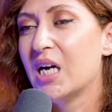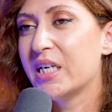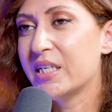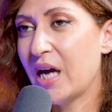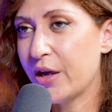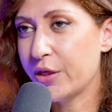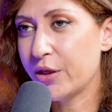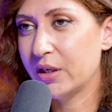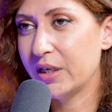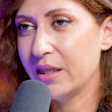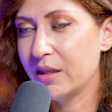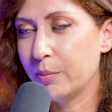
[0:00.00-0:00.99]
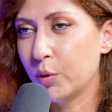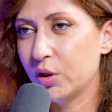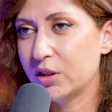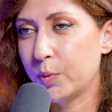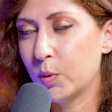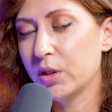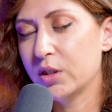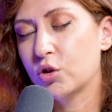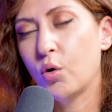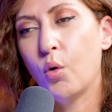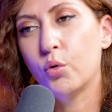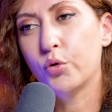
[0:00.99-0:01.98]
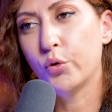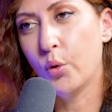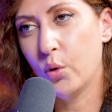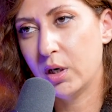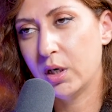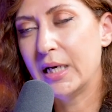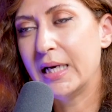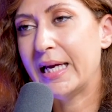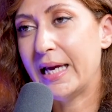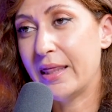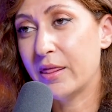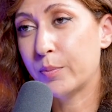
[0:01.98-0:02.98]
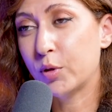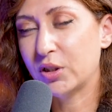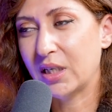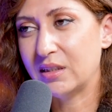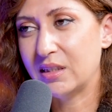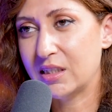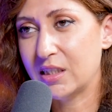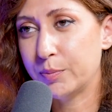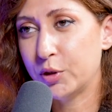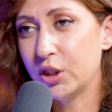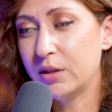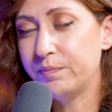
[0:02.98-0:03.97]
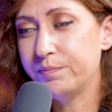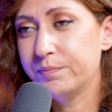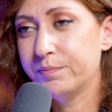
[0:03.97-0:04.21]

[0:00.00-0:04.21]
neither in the bullet points nor in the product description.